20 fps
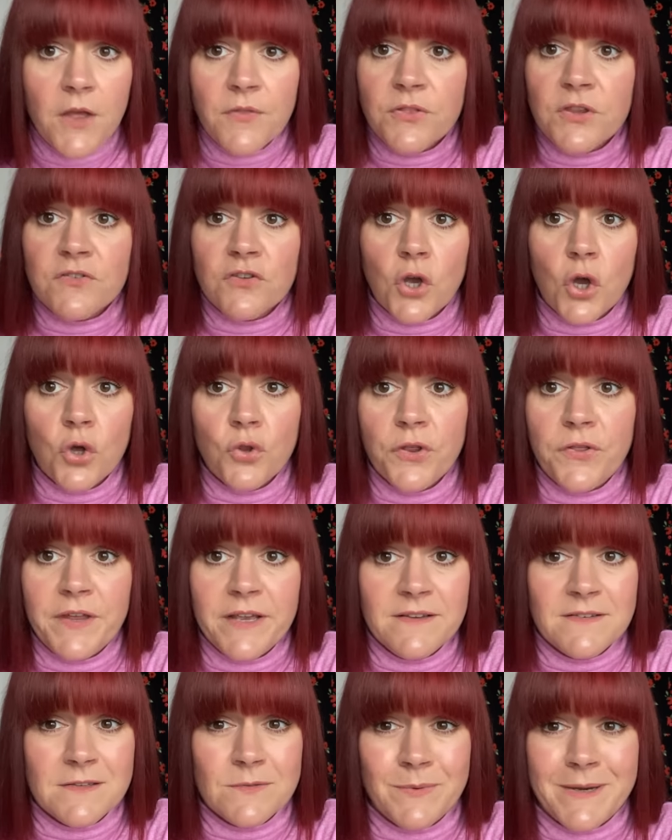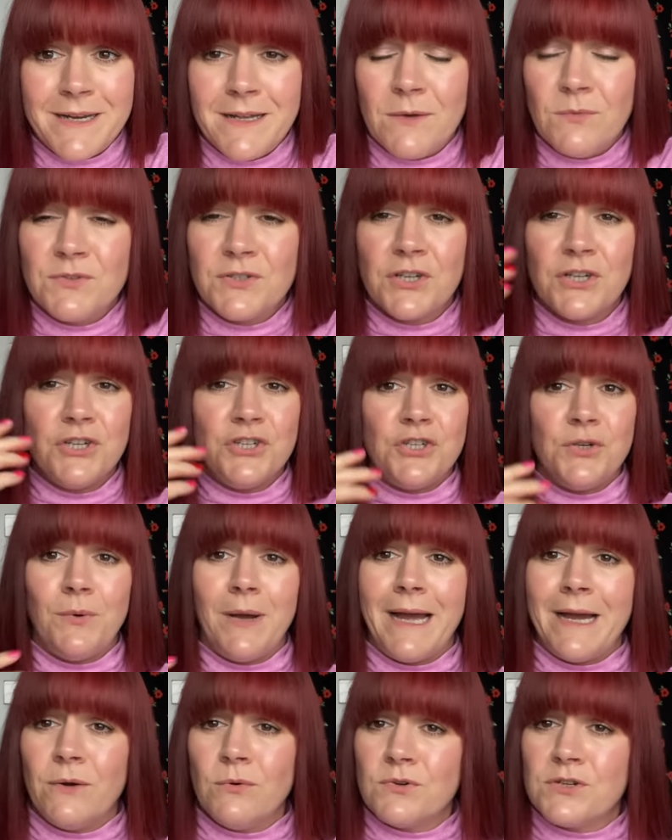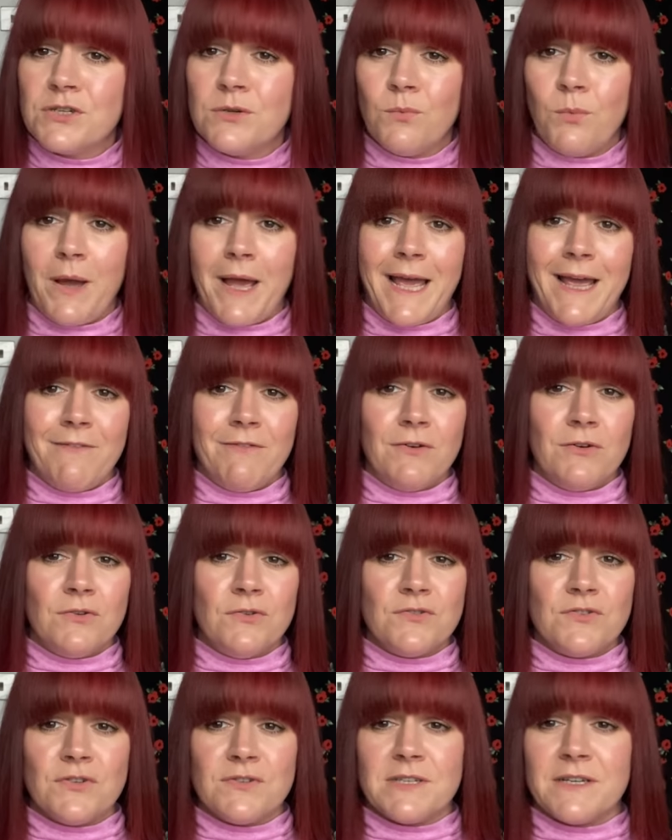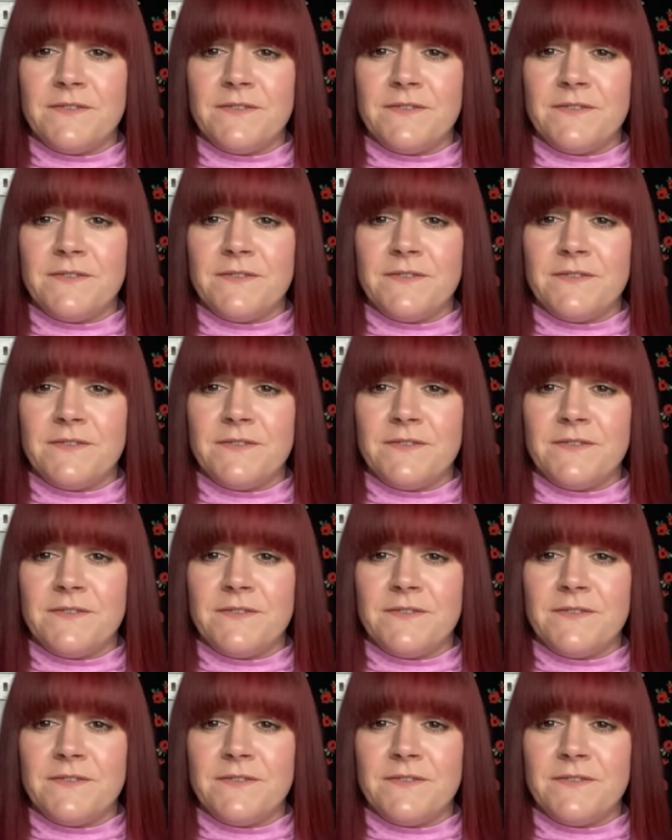There's other things as well. I was going to do outerwear and all sorts.